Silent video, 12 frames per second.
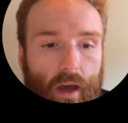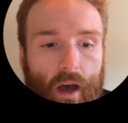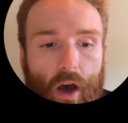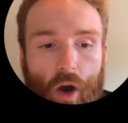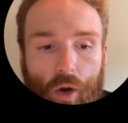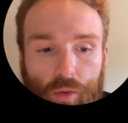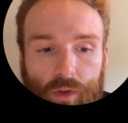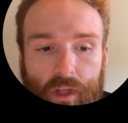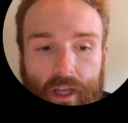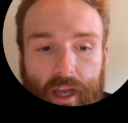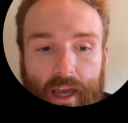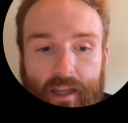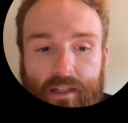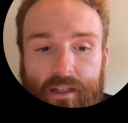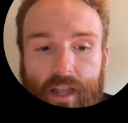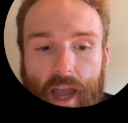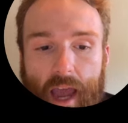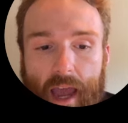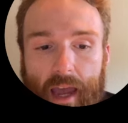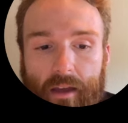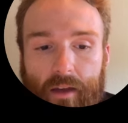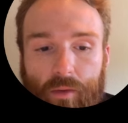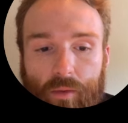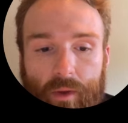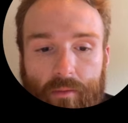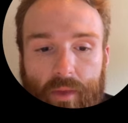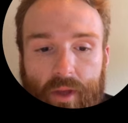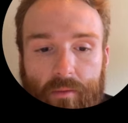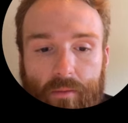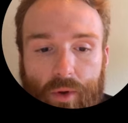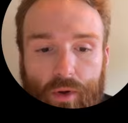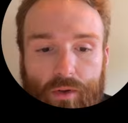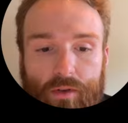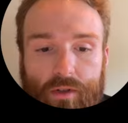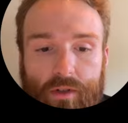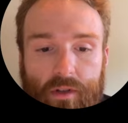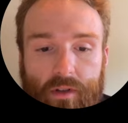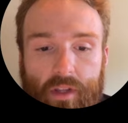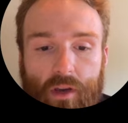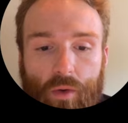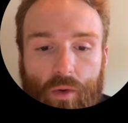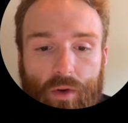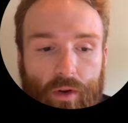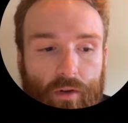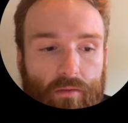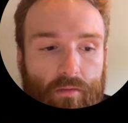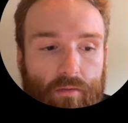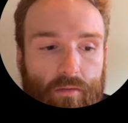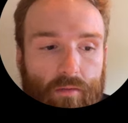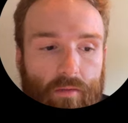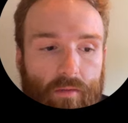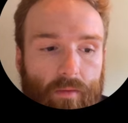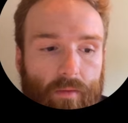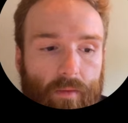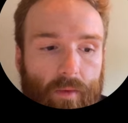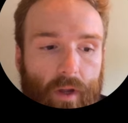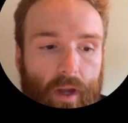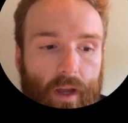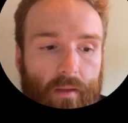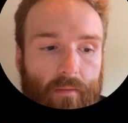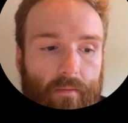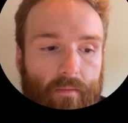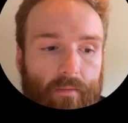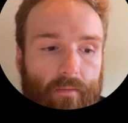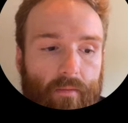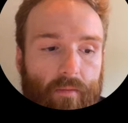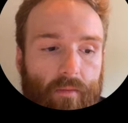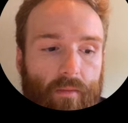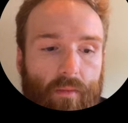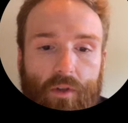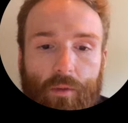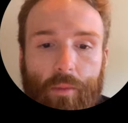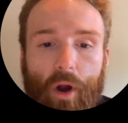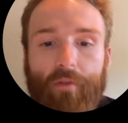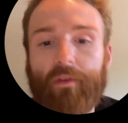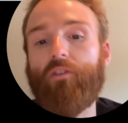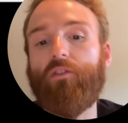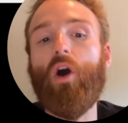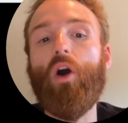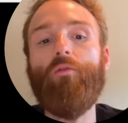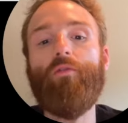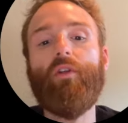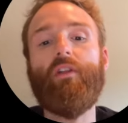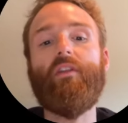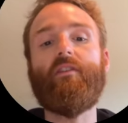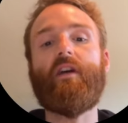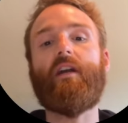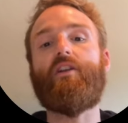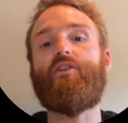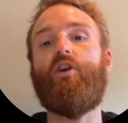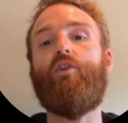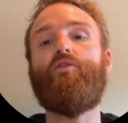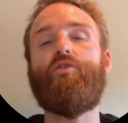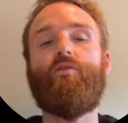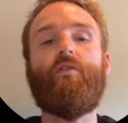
Only a stack remembers the order, okay? So perfect. So hopefully this kind of shows you the